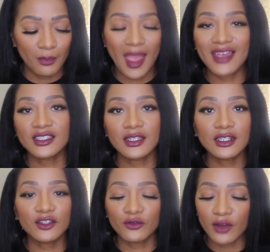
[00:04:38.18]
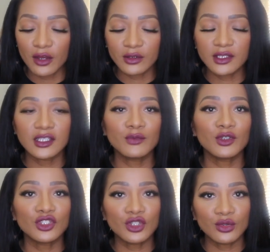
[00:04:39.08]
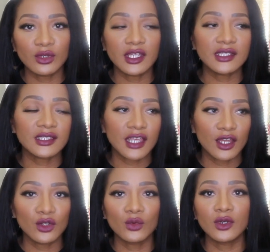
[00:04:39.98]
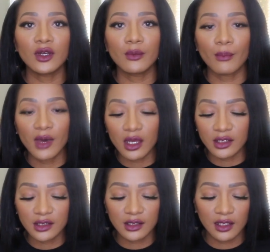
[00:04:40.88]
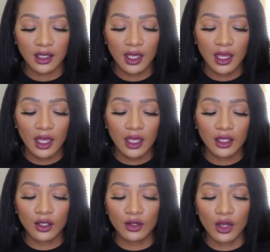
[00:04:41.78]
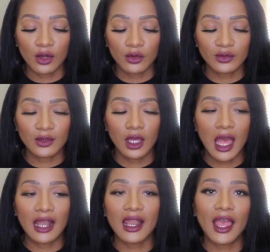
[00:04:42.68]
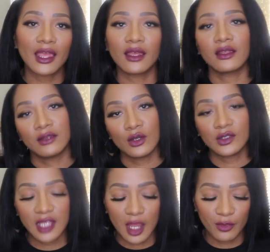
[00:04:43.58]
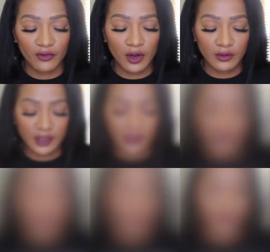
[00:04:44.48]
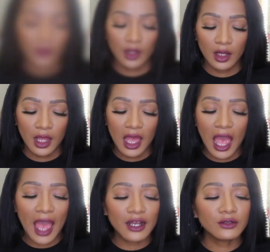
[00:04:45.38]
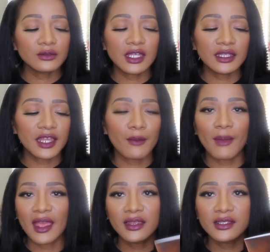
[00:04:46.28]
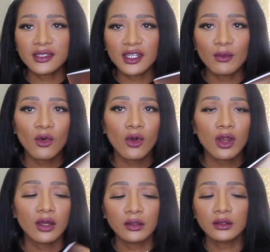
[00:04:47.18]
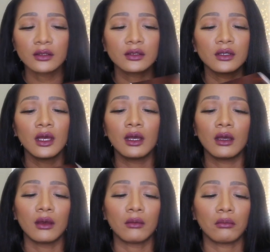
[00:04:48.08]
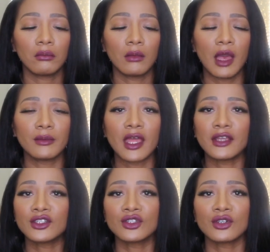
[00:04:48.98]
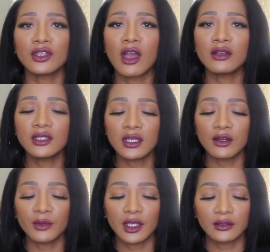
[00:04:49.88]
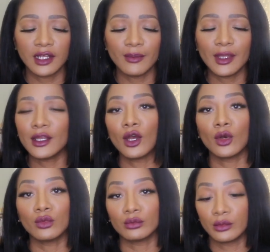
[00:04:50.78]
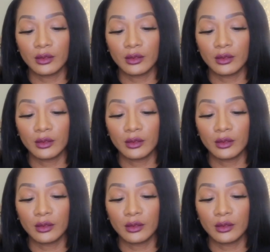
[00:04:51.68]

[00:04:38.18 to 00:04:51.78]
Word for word: masculine fragrances, patchouli, sandalwood, musk. You know, I like those type of fragrances. I don't think they make this anymore. Um, I'm not sure. Y'all tell me, let me know.